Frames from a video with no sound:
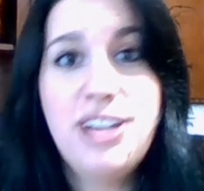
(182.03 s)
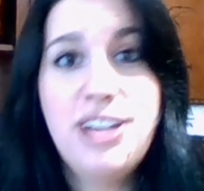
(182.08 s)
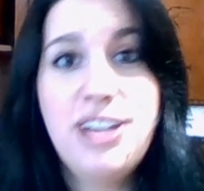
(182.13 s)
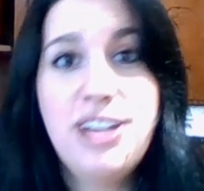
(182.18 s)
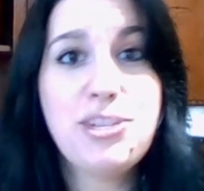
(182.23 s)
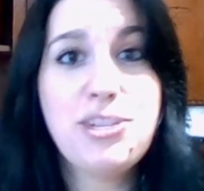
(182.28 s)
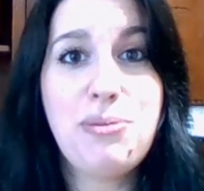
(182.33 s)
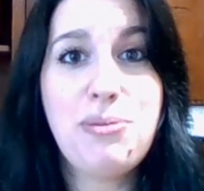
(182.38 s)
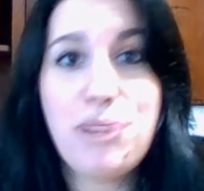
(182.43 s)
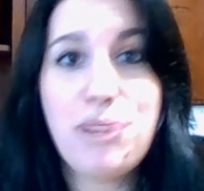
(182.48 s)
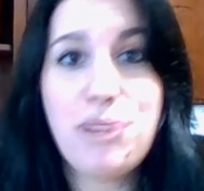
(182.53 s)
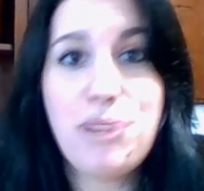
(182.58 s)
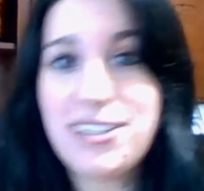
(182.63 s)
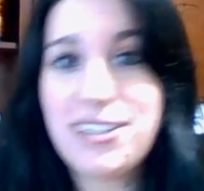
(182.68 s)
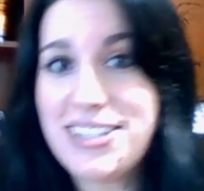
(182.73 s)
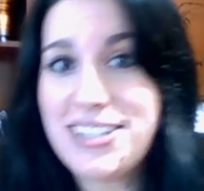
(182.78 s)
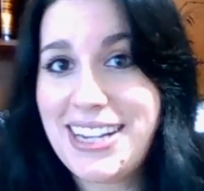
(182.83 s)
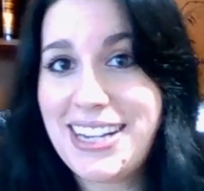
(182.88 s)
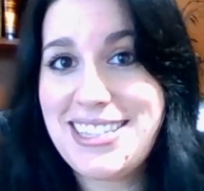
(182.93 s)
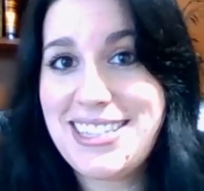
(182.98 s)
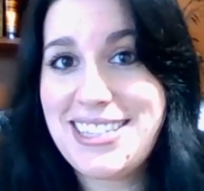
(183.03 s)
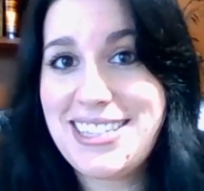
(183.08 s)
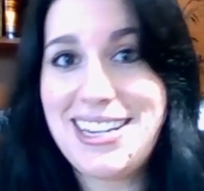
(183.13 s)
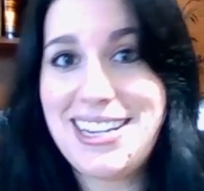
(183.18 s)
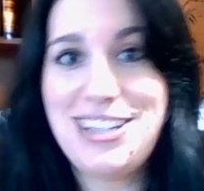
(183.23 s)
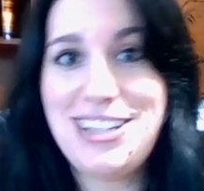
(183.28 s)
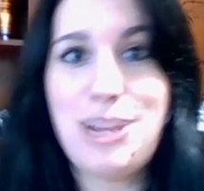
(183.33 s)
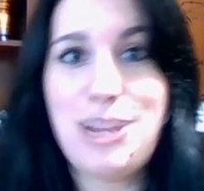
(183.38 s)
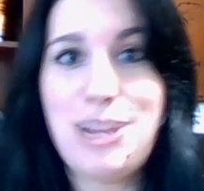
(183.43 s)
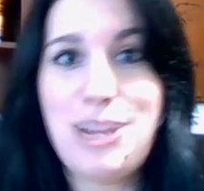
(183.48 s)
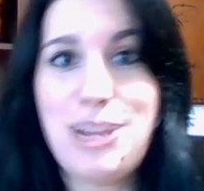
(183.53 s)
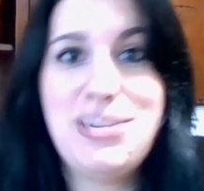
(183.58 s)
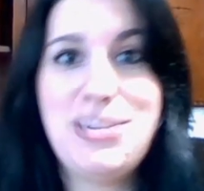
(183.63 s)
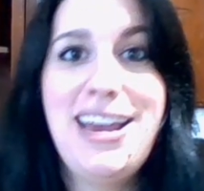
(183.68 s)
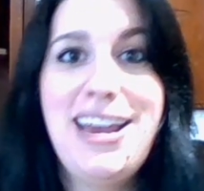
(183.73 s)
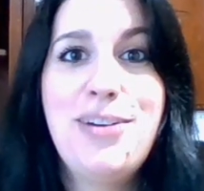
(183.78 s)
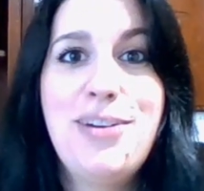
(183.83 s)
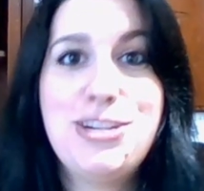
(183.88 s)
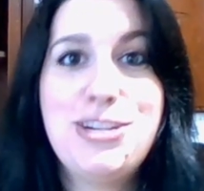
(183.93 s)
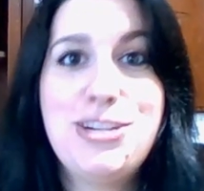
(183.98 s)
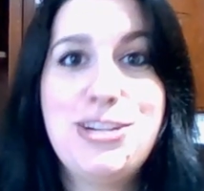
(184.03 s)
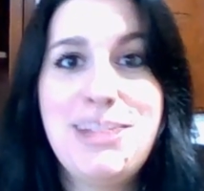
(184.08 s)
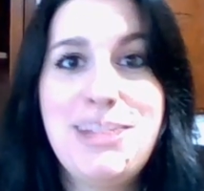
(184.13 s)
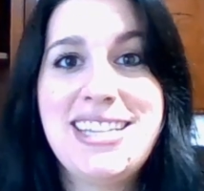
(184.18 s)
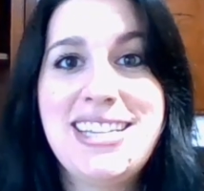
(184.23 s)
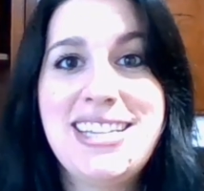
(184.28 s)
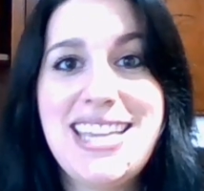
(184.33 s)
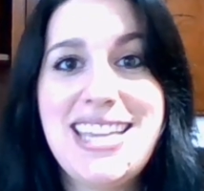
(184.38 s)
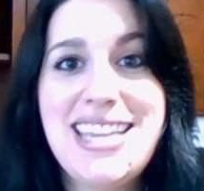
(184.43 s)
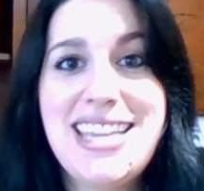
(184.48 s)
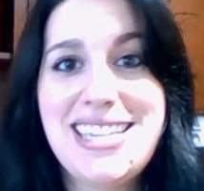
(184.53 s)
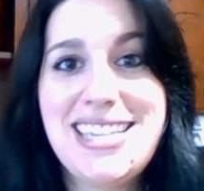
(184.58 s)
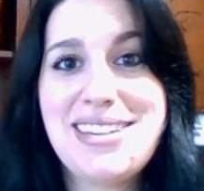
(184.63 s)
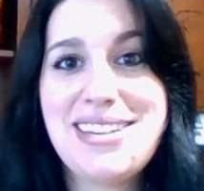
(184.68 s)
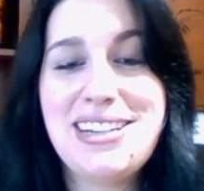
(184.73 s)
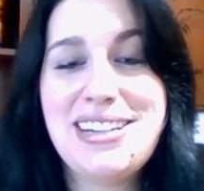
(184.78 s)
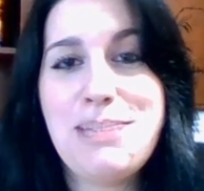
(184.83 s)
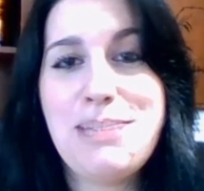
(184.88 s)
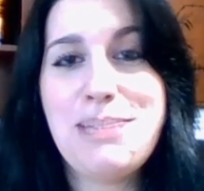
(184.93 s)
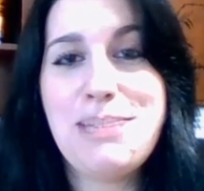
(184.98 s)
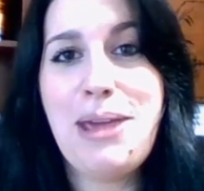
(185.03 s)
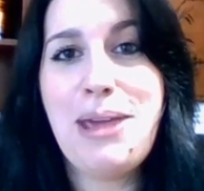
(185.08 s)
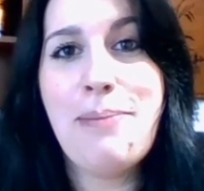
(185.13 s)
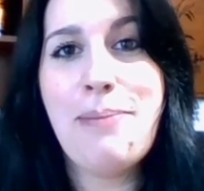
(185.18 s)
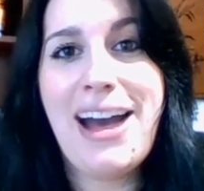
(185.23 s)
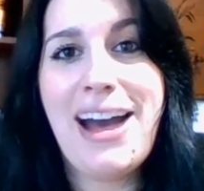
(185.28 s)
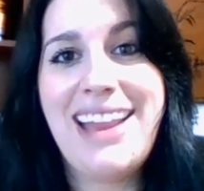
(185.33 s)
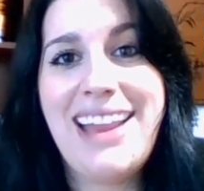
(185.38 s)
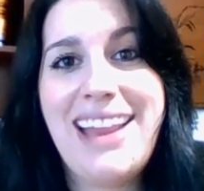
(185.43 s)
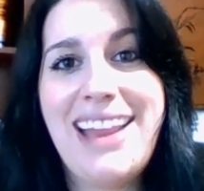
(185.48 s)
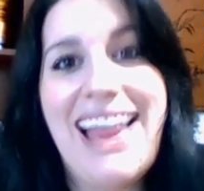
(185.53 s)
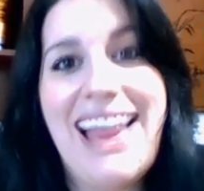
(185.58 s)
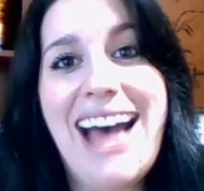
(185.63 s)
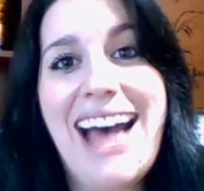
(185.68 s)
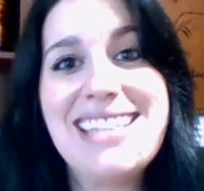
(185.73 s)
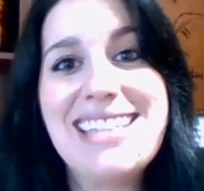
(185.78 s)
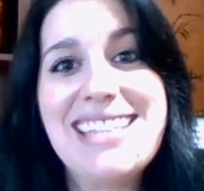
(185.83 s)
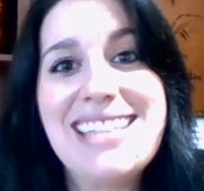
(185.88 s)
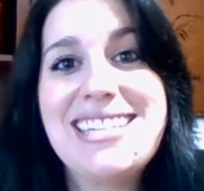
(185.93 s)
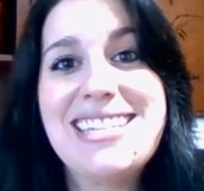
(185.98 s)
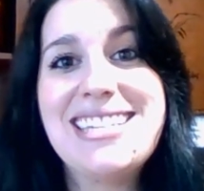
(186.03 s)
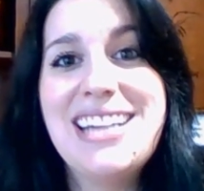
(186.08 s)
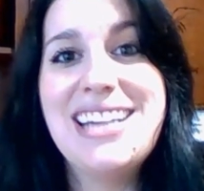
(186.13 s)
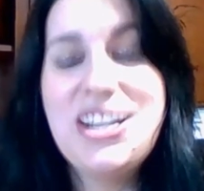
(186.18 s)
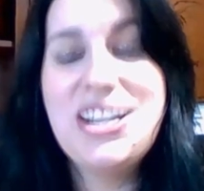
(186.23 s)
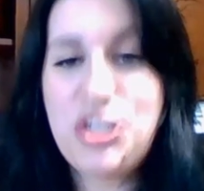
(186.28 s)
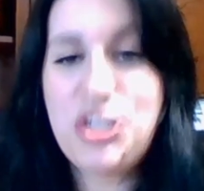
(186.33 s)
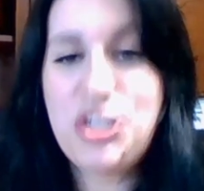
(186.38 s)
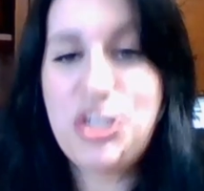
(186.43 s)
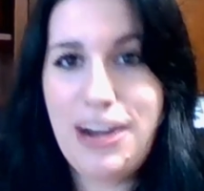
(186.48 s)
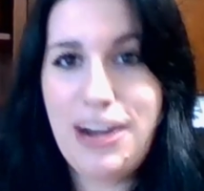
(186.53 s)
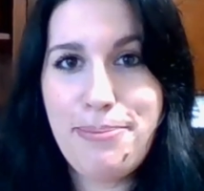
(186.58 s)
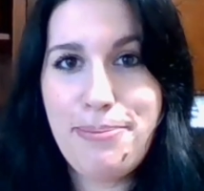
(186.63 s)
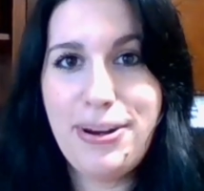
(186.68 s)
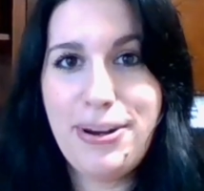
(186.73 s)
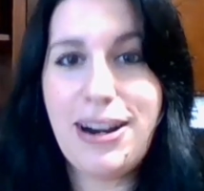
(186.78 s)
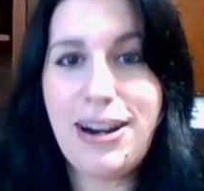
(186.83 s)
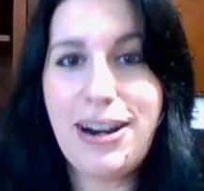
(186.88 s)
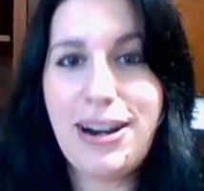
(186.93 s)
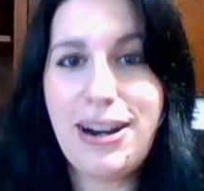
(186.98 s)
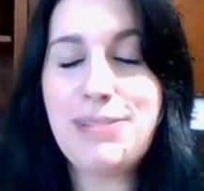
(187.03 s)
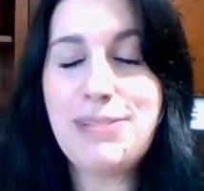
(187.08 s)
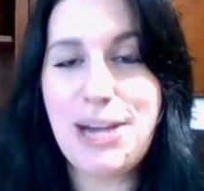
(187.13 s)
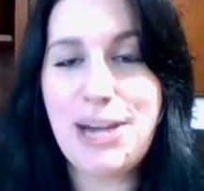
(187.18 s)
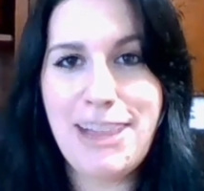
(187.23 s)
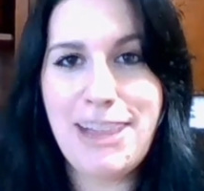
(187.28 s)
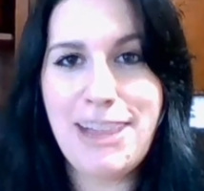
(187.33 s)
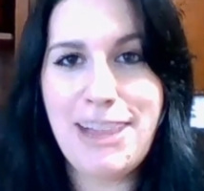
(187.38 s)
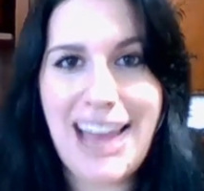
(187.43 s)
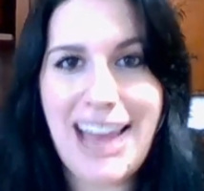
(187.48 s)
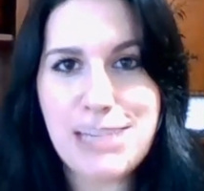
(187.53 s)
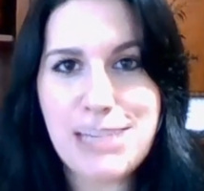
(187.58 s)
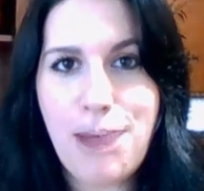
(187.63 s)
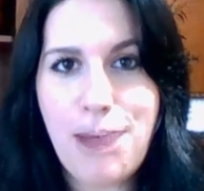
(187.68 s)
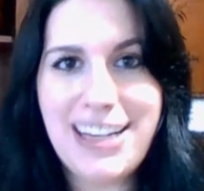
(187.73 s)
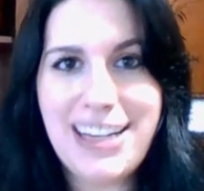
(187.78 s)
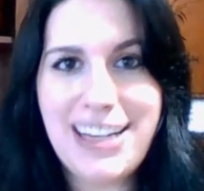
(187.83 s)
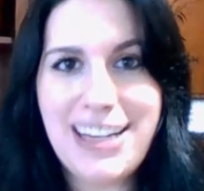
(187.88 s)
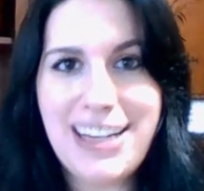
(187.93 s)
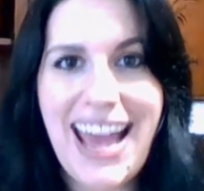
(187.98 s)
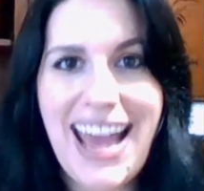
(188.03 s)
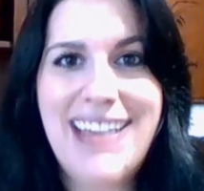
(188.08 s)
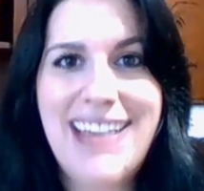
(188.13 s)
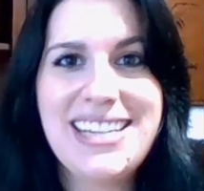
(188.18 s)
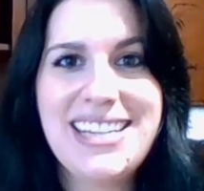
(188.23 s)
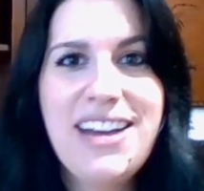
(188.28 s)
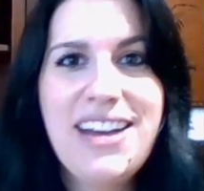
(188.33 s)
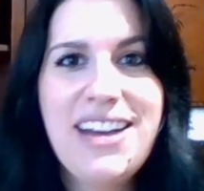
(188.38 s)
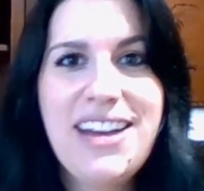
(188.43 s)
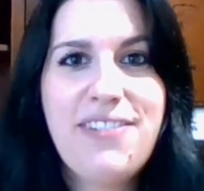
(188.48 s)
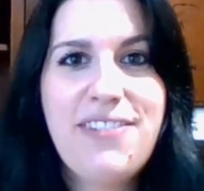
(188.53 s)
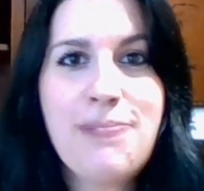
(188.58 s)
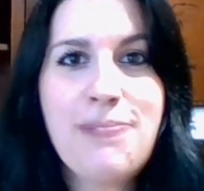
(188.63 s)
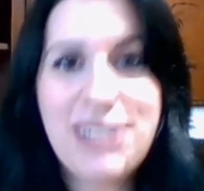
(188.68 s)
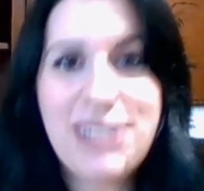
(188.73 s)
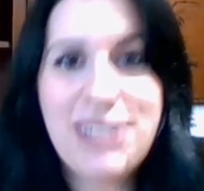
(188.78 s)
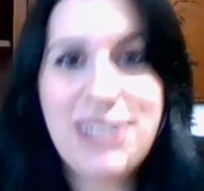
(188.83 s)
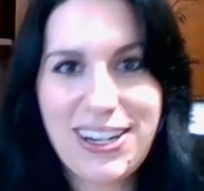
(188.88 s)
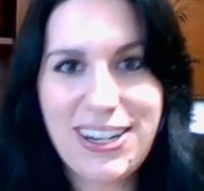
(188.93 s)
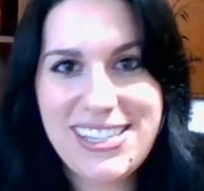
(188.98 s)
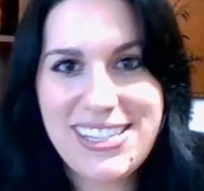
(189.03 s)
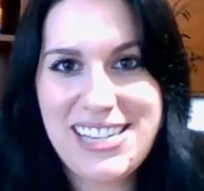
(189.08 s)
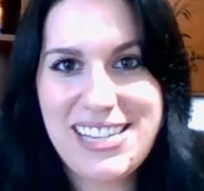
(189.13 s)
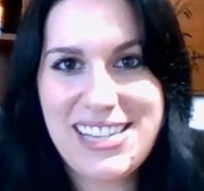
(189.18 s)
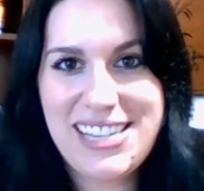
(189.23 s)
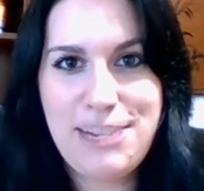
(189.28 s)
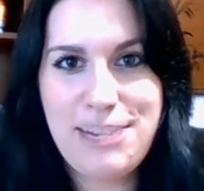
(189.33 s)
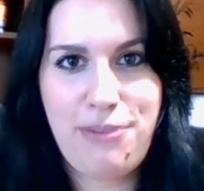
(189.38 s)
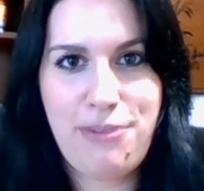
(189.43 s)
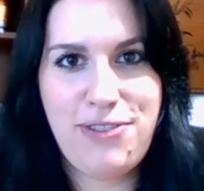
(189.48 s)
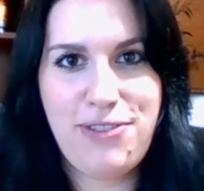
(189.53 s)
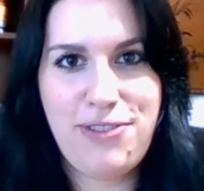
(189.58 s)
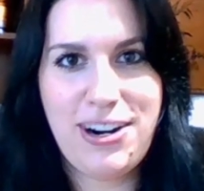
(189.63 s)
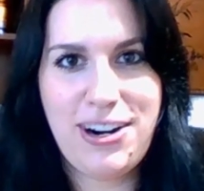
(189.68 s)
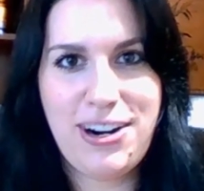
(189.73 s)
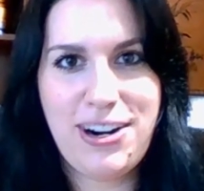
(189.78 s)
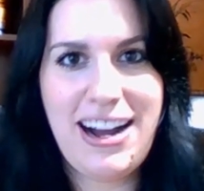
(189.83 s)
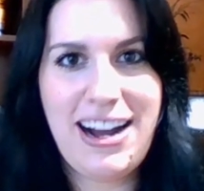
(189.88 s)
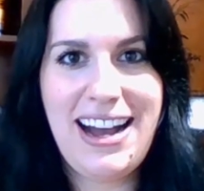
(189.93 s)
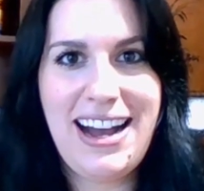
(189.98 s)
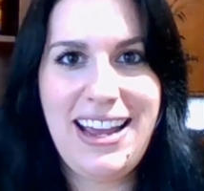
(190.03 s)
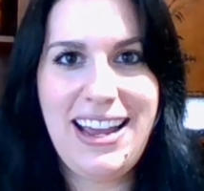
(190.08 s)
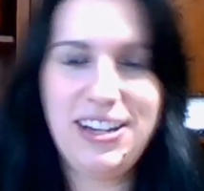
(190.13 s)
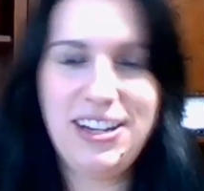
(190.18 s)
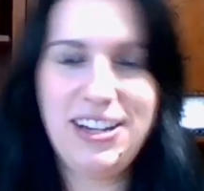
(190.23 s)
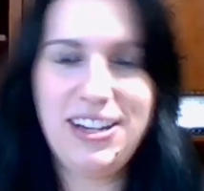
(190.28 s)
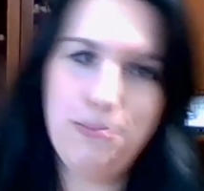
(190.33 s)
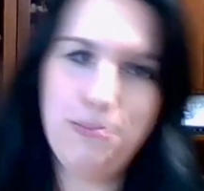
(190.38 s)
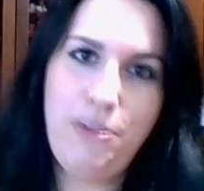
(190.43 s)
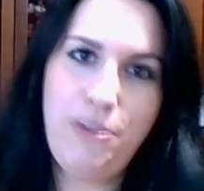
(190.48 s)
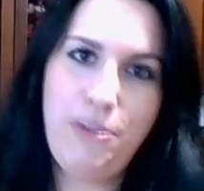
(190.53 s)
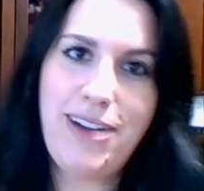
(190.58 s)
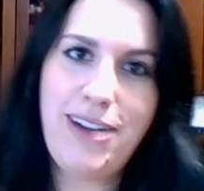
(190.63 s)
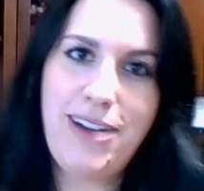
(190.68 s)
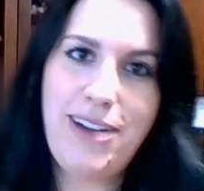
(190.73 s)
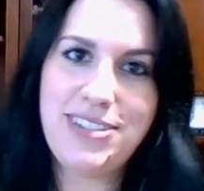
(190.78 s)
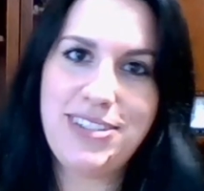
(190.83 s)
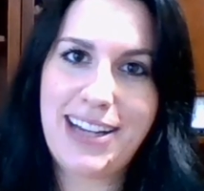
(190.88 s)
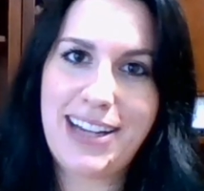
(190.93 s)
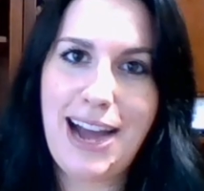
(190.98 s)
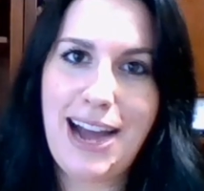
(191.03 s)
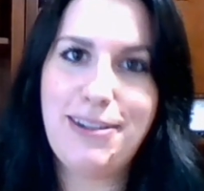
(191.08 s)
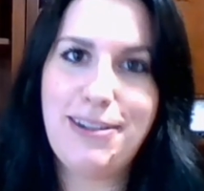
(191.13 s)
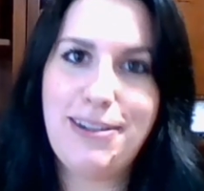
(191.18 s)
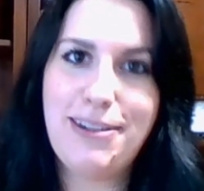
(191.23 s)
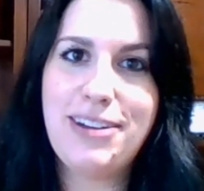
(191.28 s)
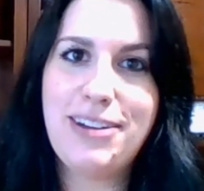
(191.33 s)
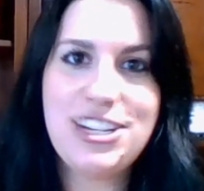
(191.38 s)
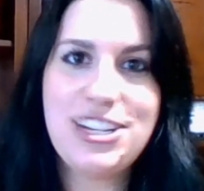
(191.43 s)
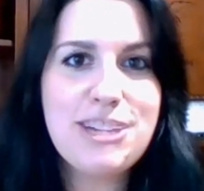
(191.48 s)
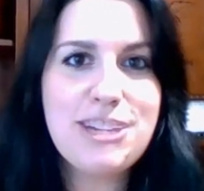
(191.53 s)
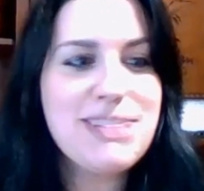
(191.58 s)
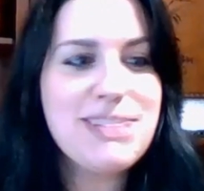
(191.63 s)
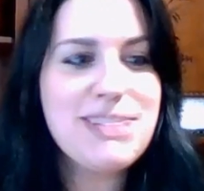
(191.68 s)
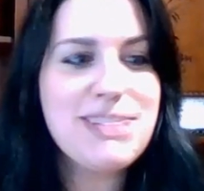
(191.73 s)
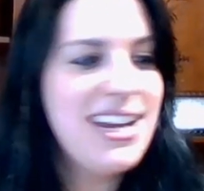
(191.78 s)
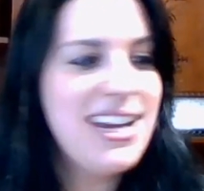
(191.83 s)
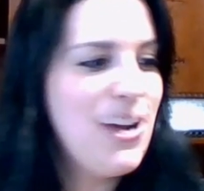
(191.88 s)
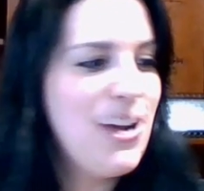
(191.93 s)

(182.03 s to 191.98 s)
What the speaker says: So we booked our tickets to Egypt, which means this is going to be my last my last podcast from Clarkston before I move out to Cairo, Egypt,